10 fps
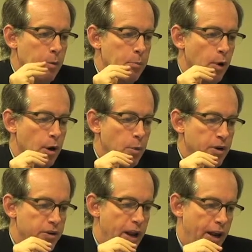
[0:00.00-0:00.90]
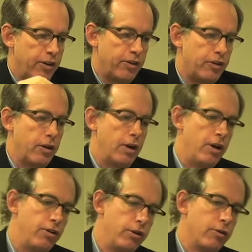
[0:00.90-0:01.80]
book, which takes
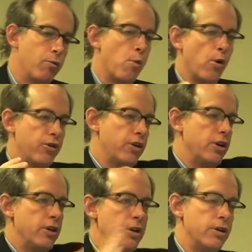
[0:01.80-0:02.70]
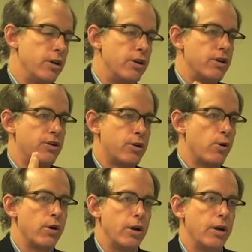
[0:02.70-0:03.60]
issues of abortion in the, into the
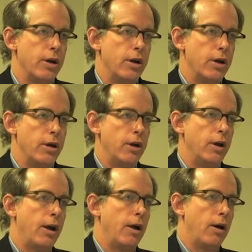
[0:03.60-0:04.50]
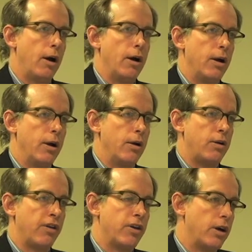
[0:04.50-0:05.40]
story,
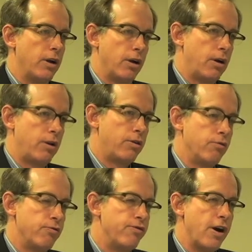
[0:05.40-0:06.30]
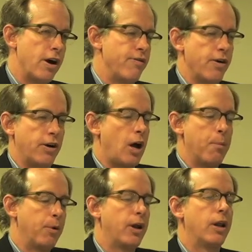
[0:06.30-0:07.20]
does it in a very, very
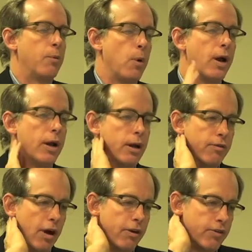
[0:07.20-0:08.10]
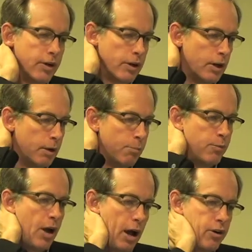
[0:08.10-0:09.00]
complicated way involving um,
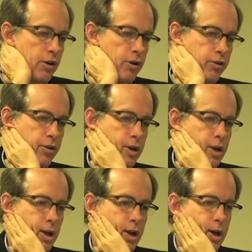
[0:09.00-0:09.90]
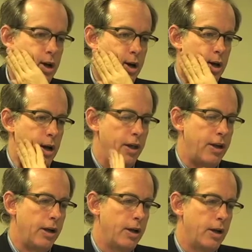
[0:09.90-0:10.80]
doctors, uh, I
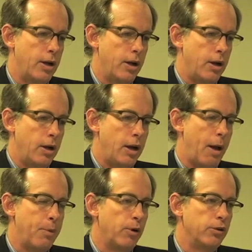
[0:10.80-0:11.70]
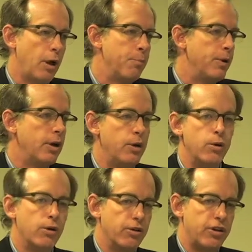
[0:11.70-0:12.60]
think chemical dumping and
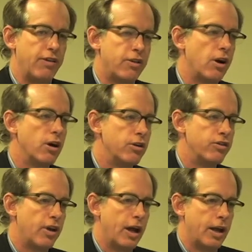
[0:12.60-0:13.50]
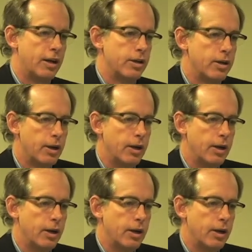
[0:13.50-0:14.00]
nuclear safeguards, and,